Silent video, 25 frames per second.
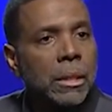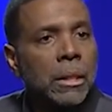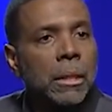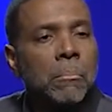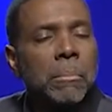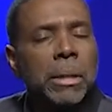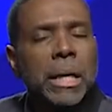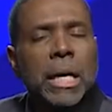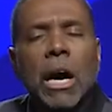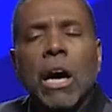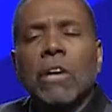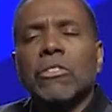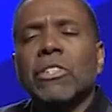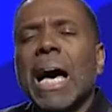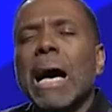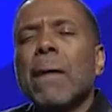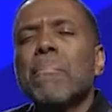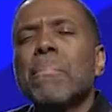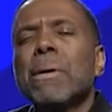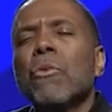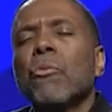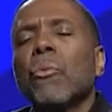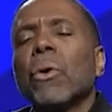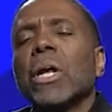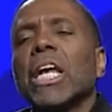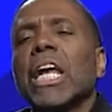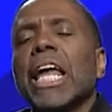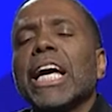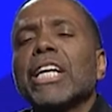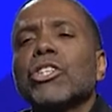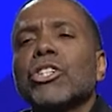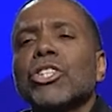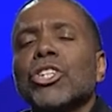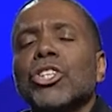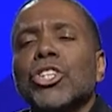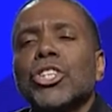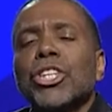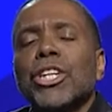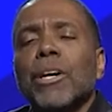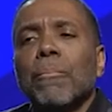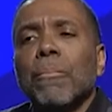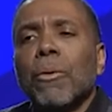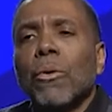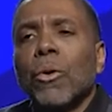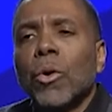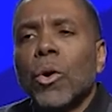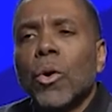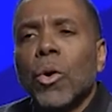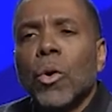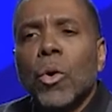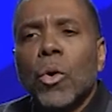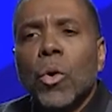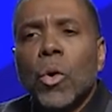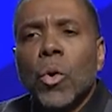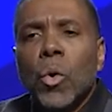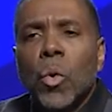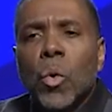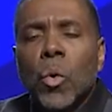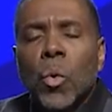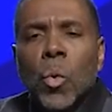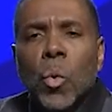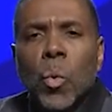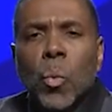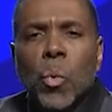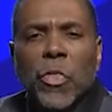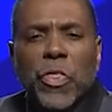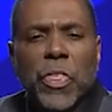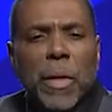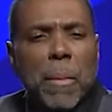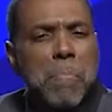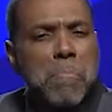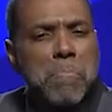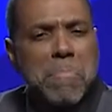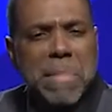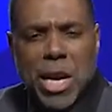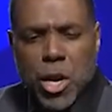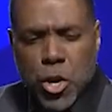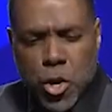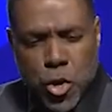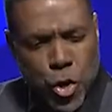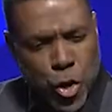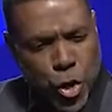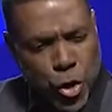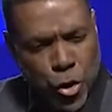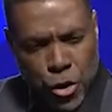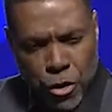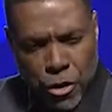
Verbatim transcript: Because I'm in relationship with a mender.